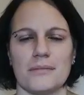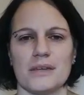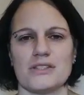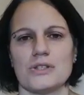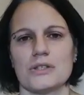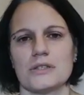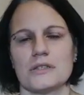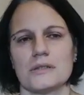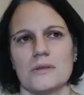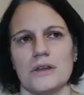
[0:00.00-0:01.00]
It's just
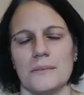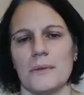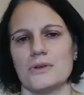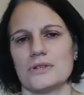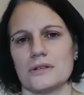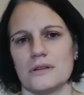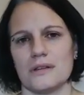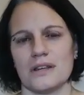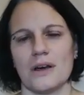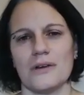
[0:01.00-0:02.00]
an emotion.
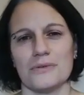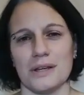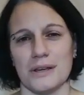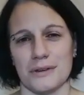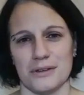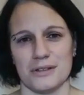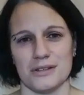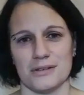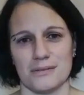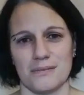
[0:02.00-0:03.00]
It can't really hurt you.